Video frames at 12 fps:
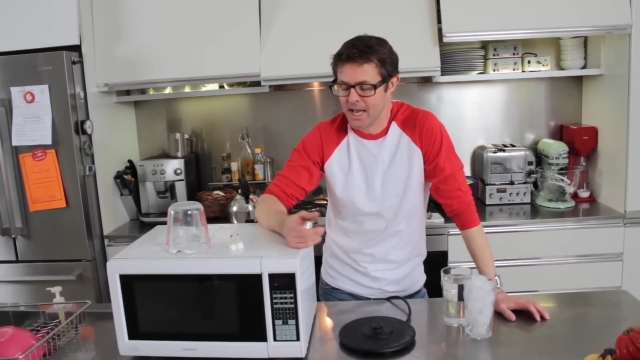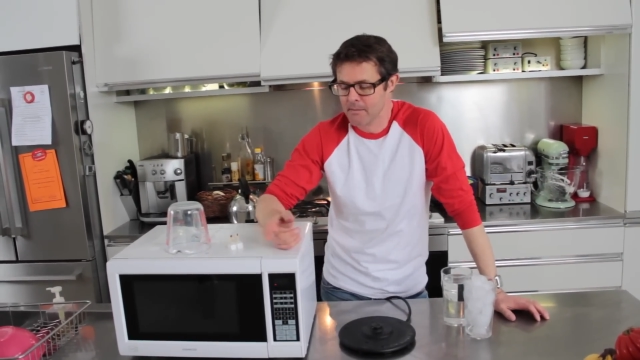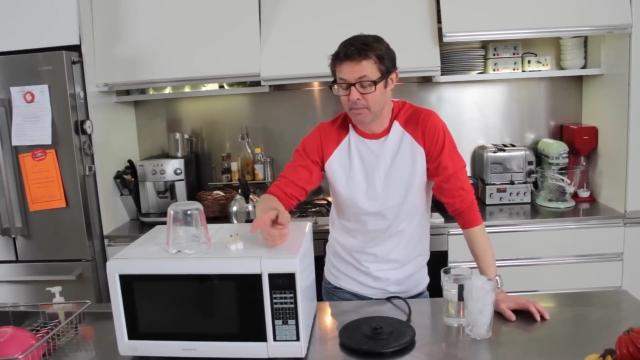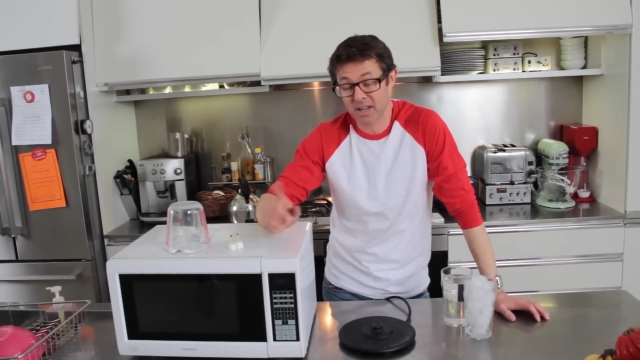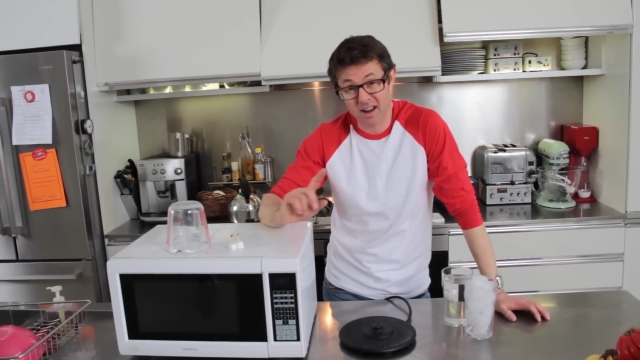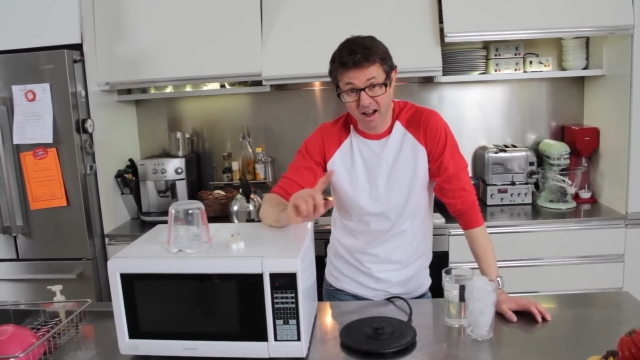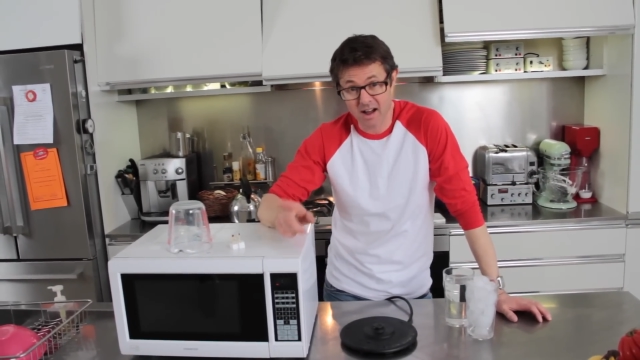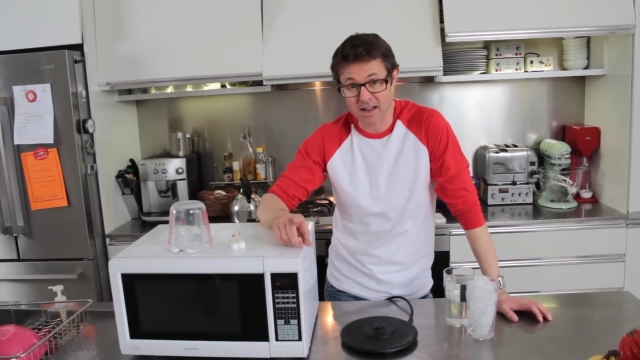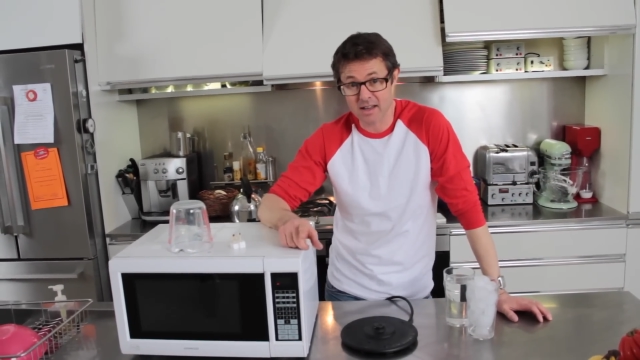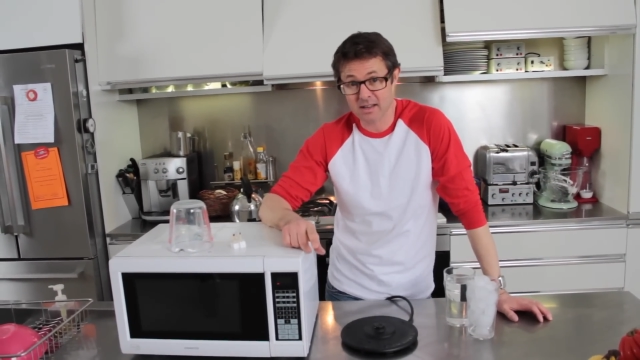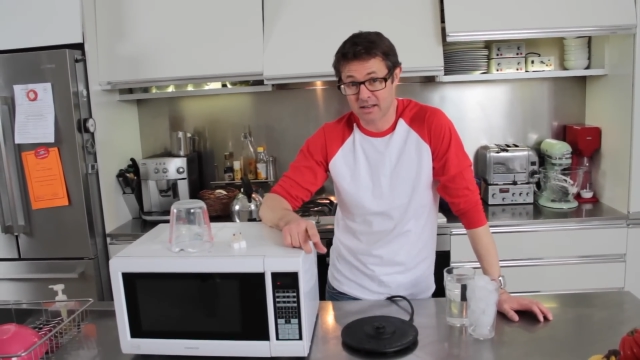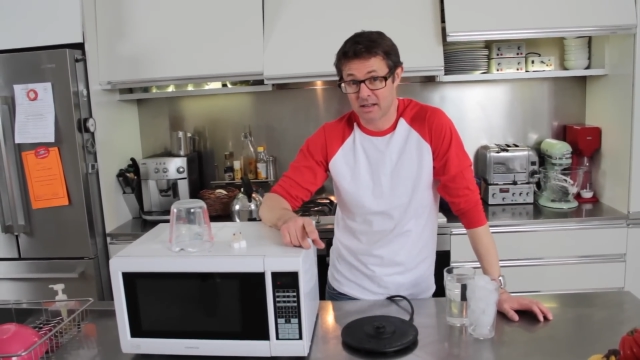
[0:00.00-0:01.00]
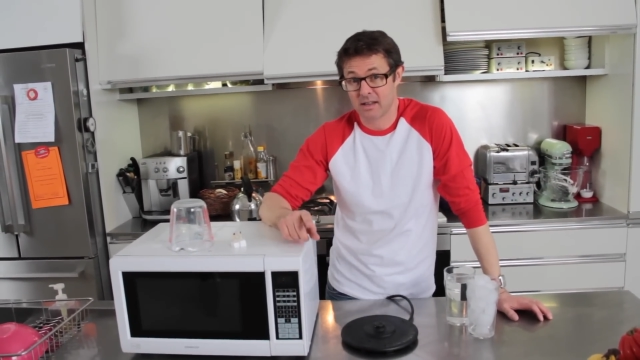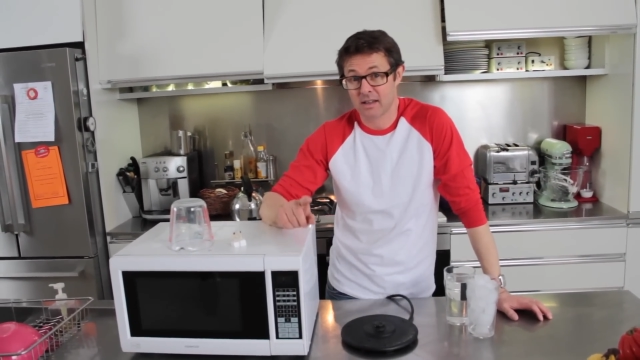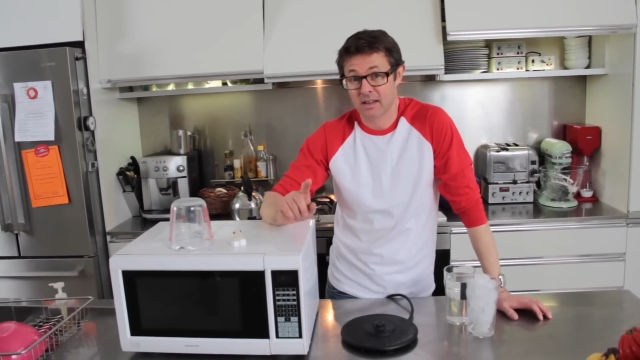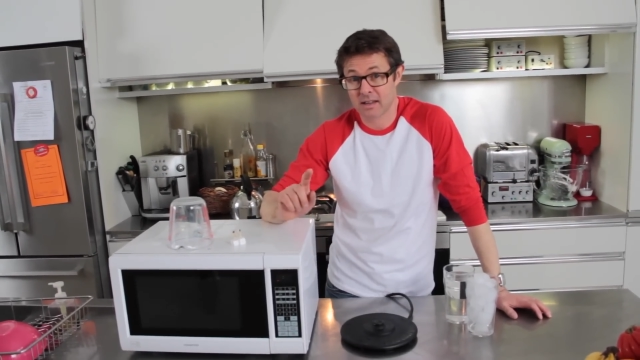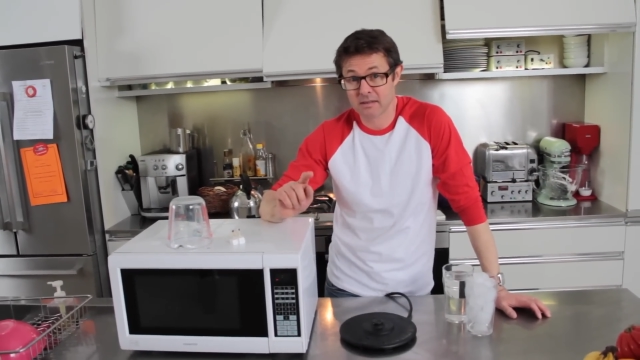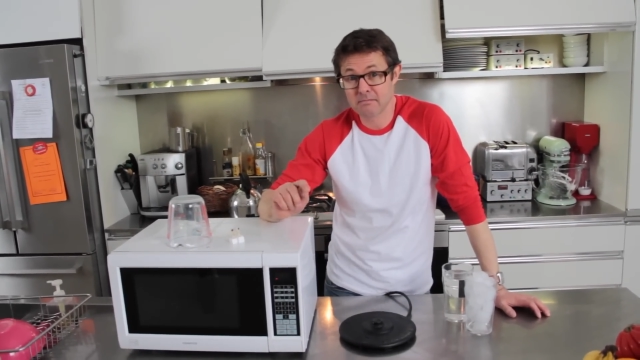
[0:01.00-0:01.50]
But I
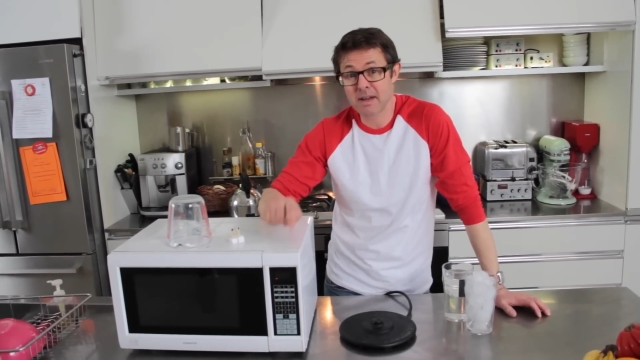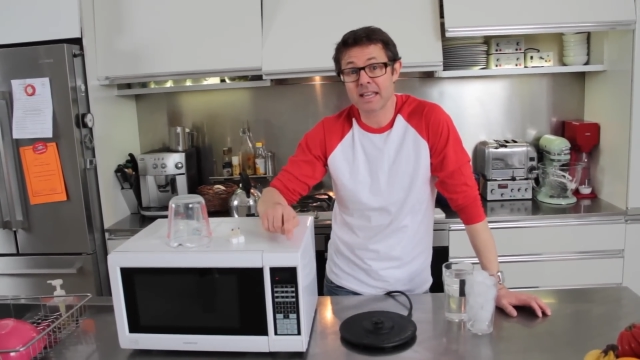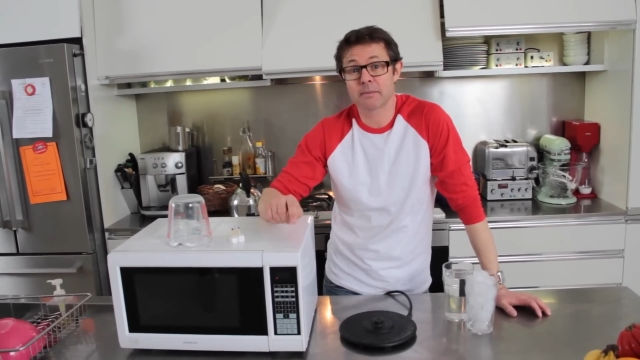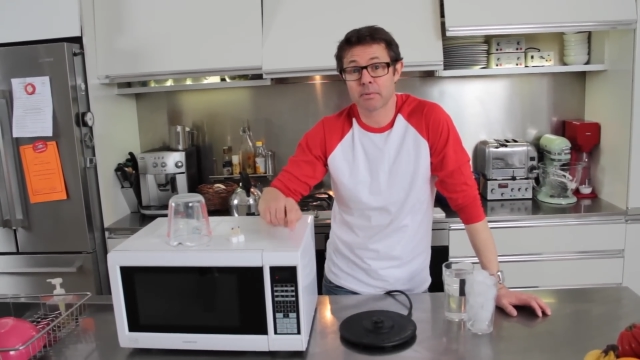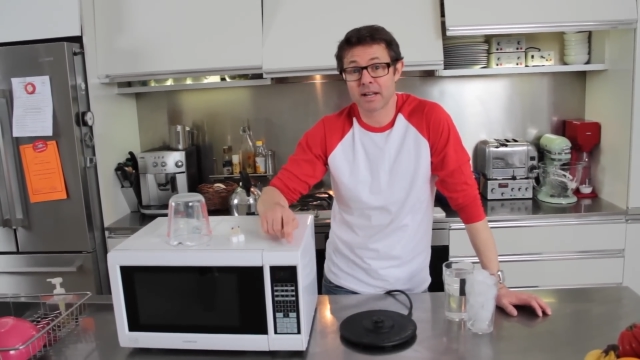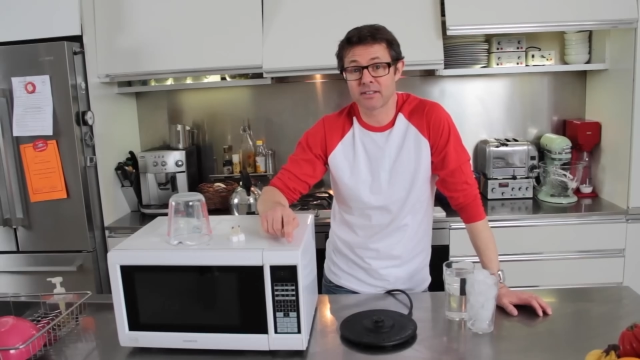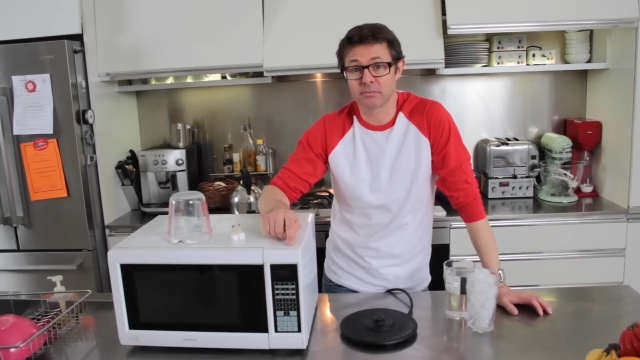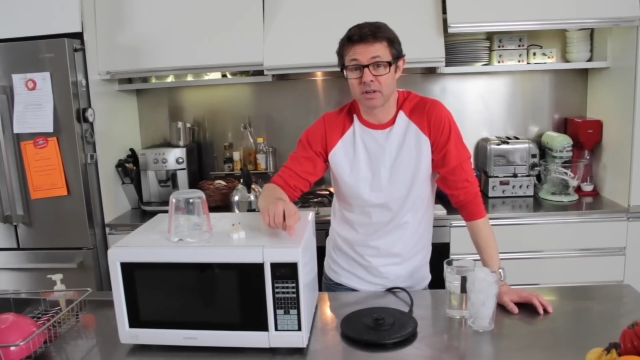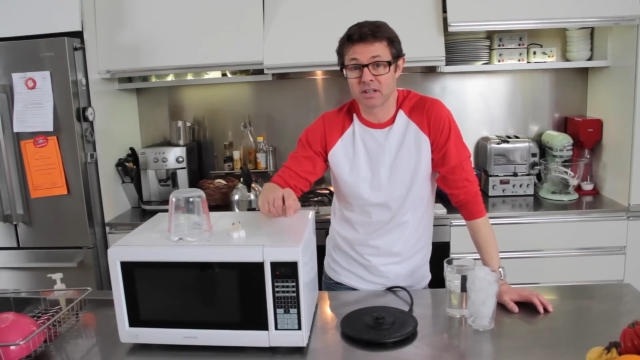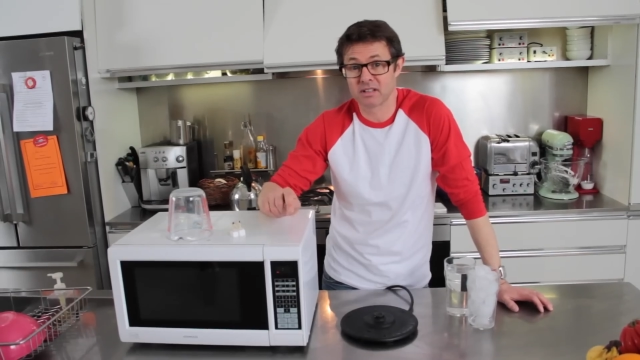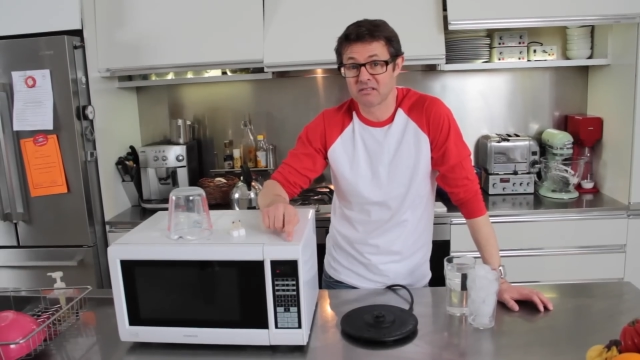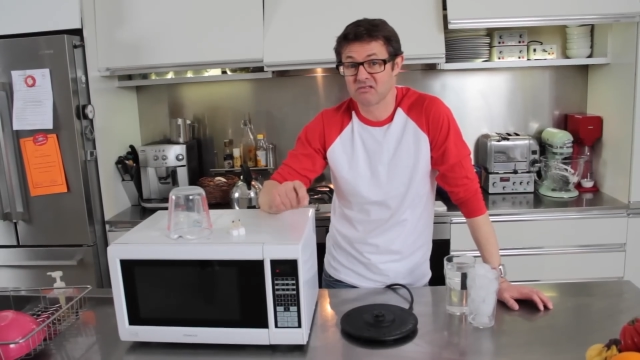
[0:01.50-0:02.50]
can make plasma